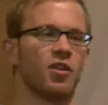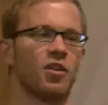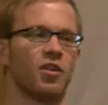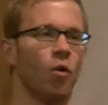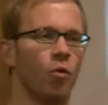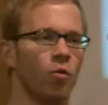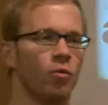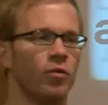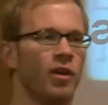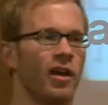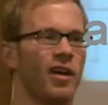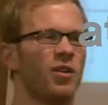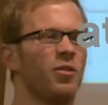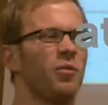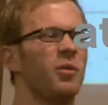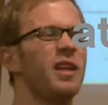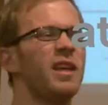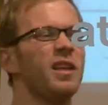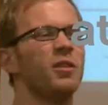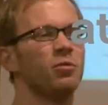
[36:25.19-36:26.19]
own and
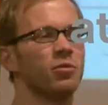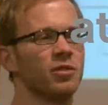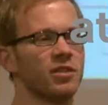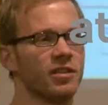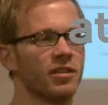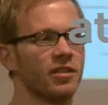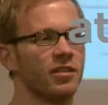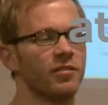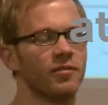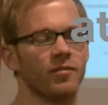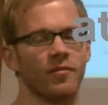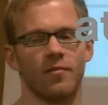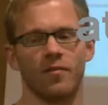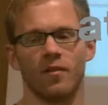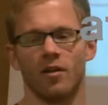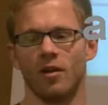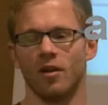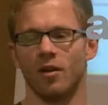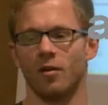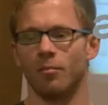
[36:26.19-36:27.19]
reuse it,
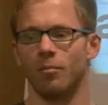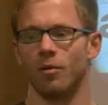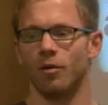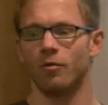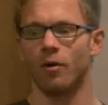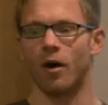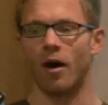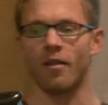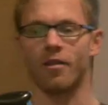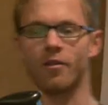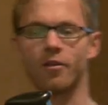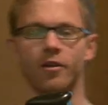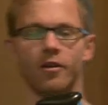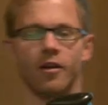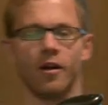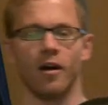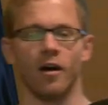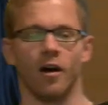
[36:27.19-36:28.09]
but rather